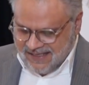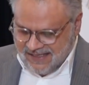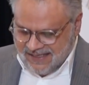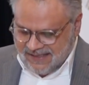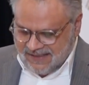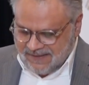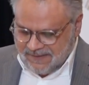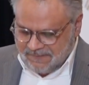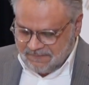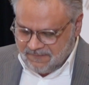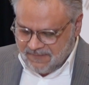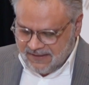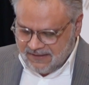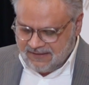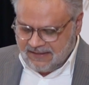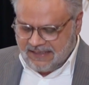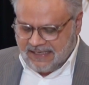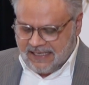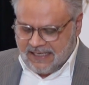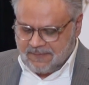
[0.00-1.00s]
In
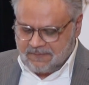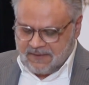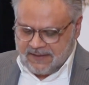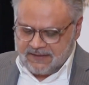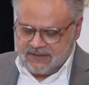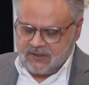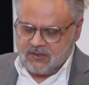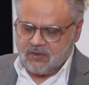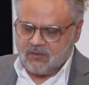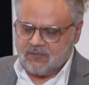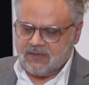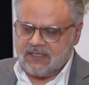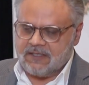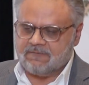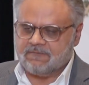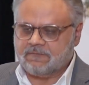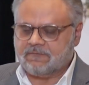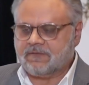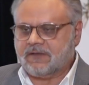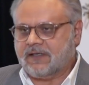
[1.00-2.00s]
the lab, we
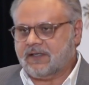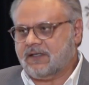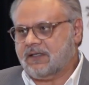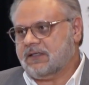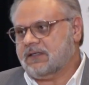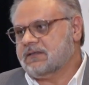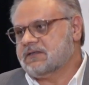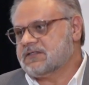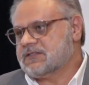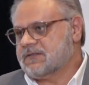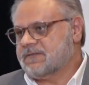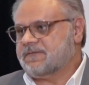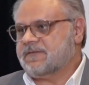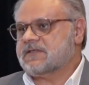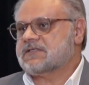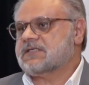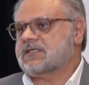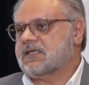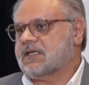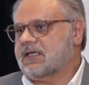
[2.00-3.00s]
have a very
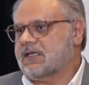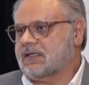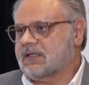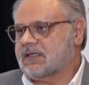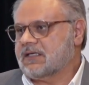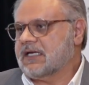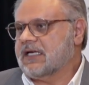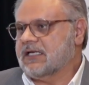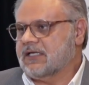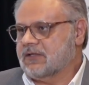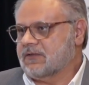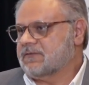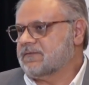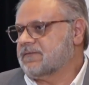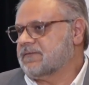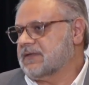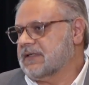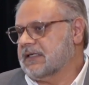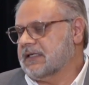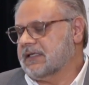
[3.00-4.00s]
sophisticated kind
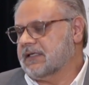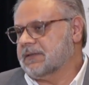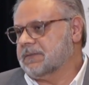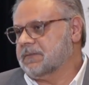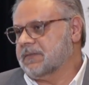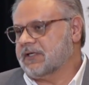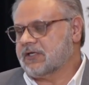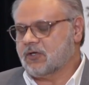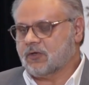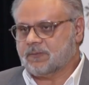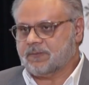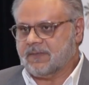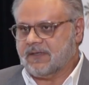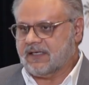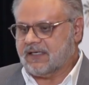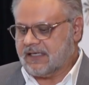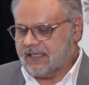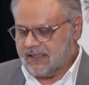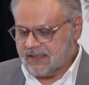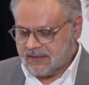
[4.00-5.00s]
of
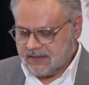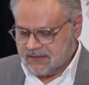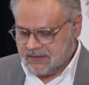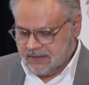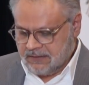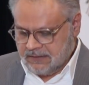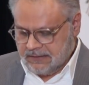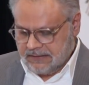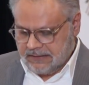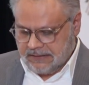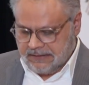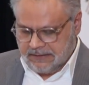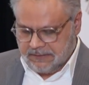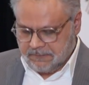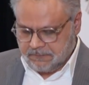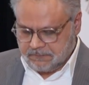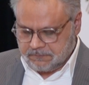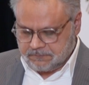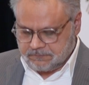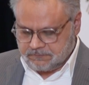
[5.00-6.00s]
equipment,
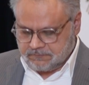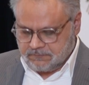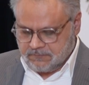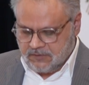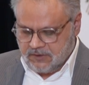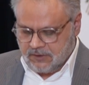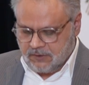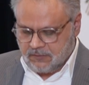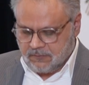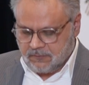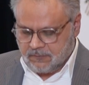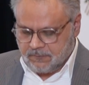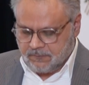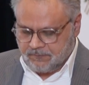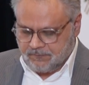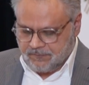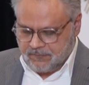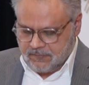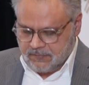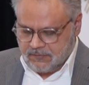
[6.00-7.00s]
the
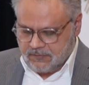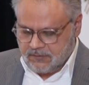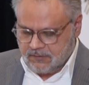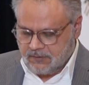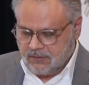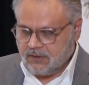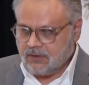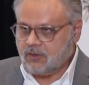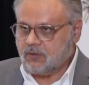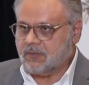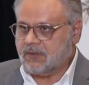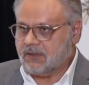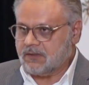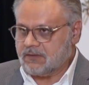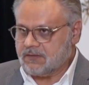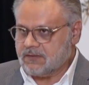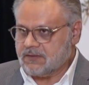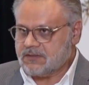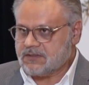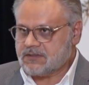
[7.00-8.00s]

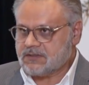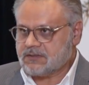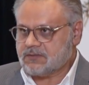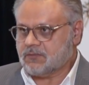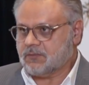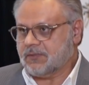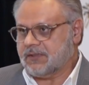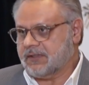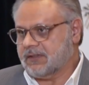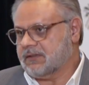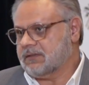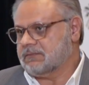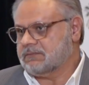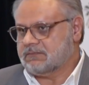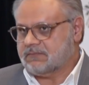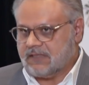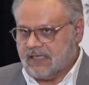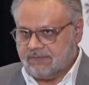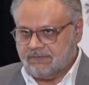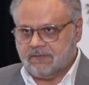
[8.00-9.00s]
incubators where
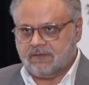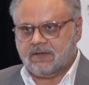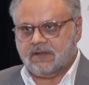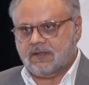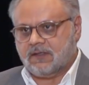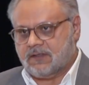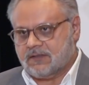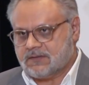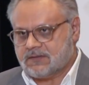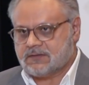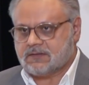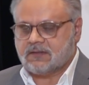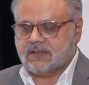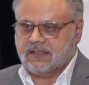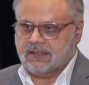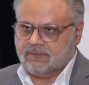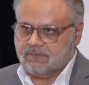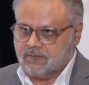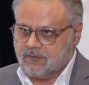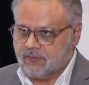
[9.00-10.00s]
everything is
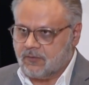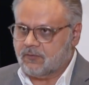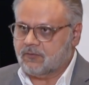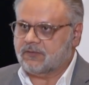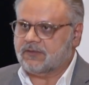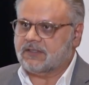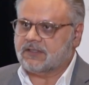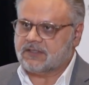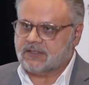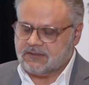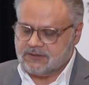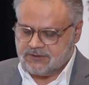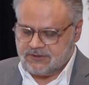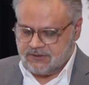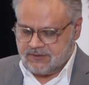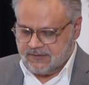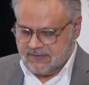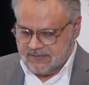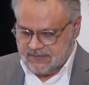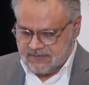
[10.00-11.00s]
kind of grown and
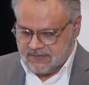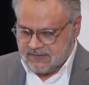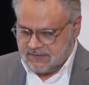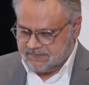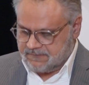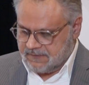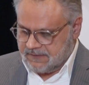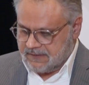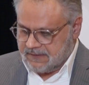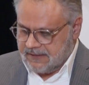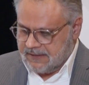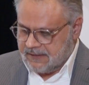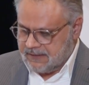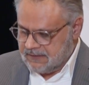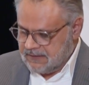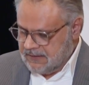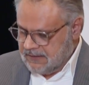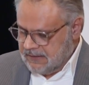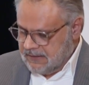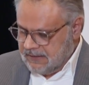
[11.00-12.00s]
cultured and stuff like
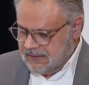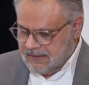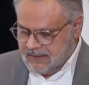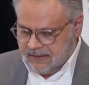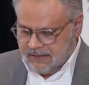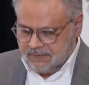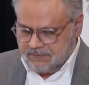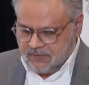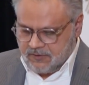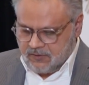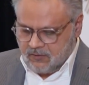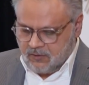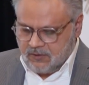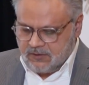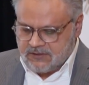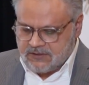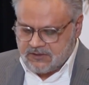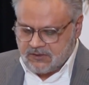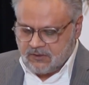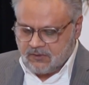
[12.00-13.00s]
that. But
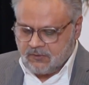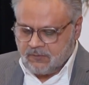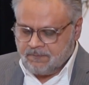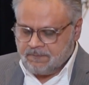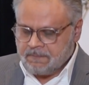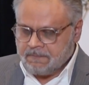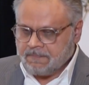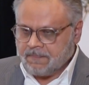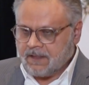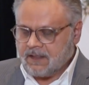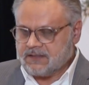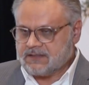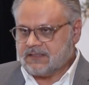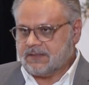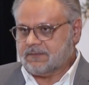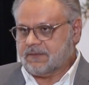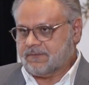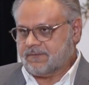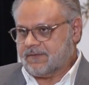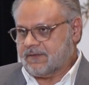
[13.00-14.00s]
also
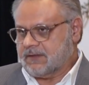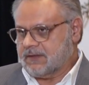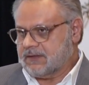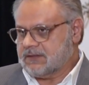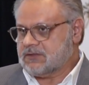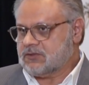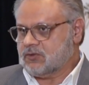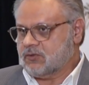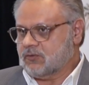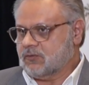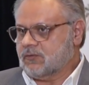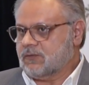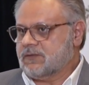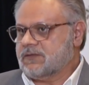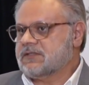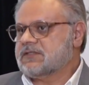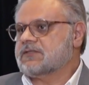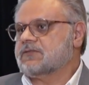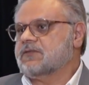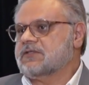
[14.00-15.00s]
some of the
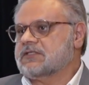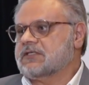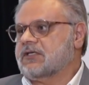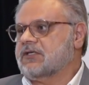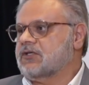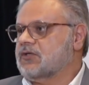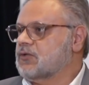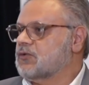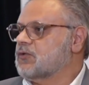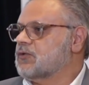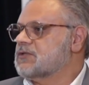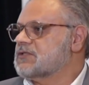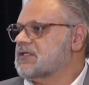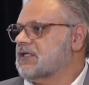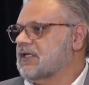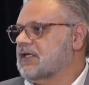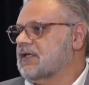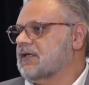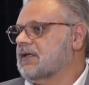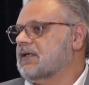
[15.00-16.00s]
tools which are used
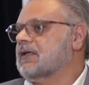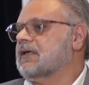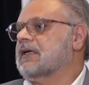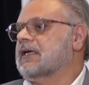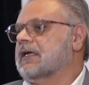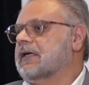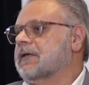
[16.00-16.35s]
in